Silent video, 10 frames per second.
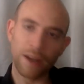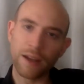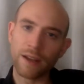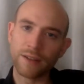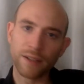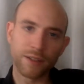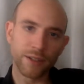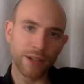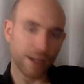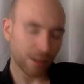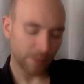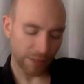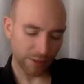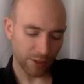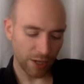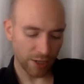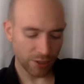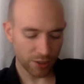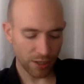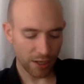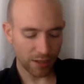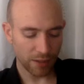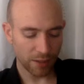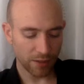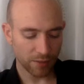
content or document creation daily,